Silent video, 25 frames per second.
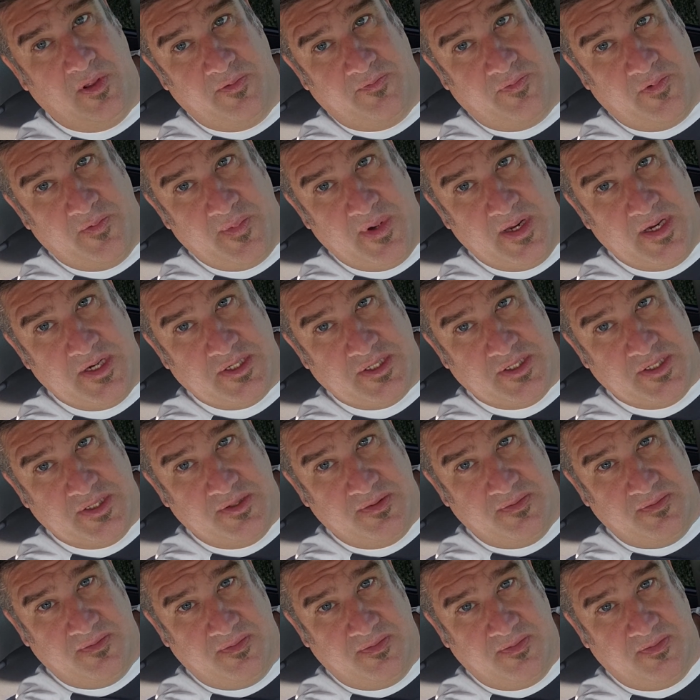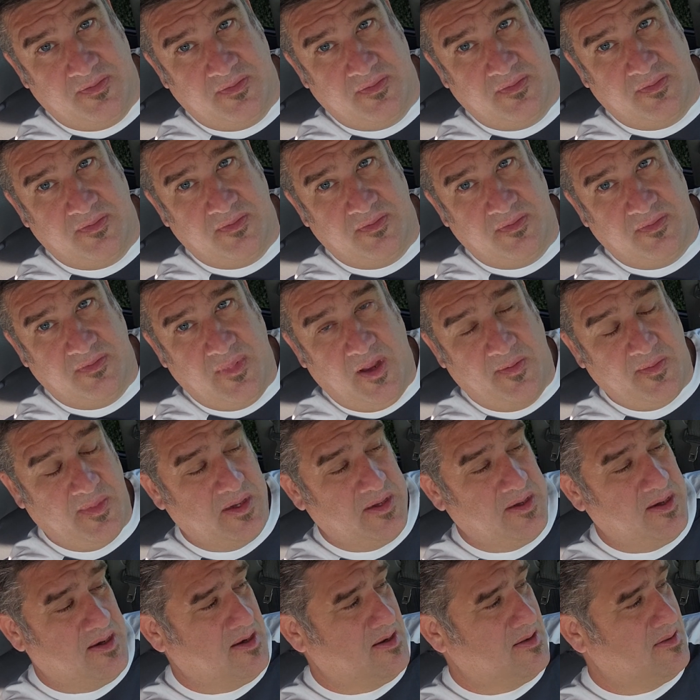information. I
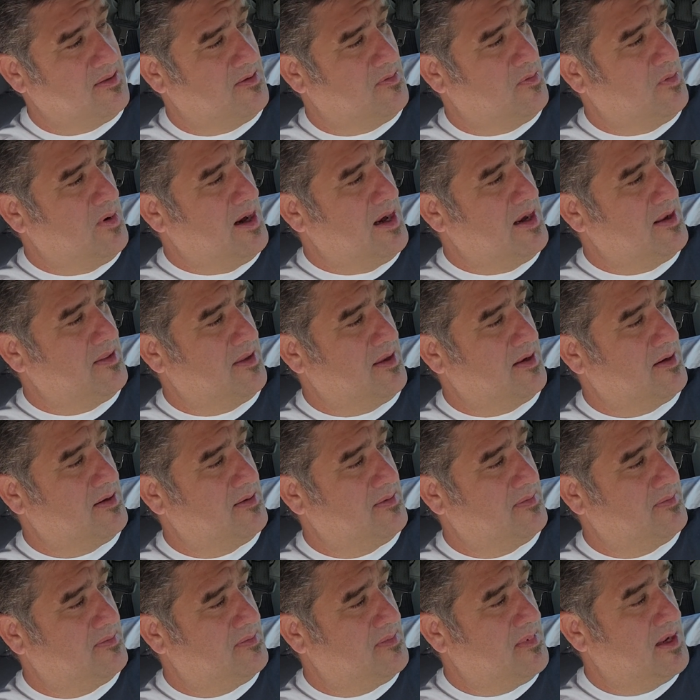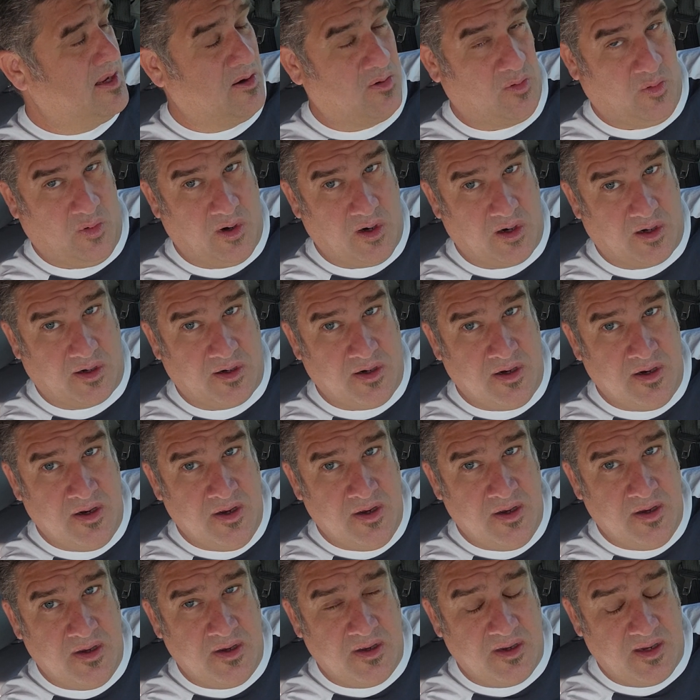mean, in the way that it'll work.
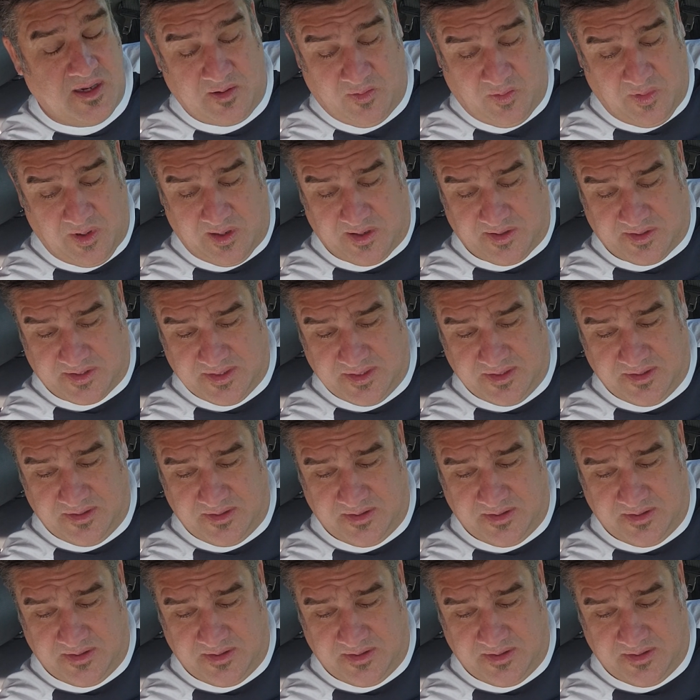It worked.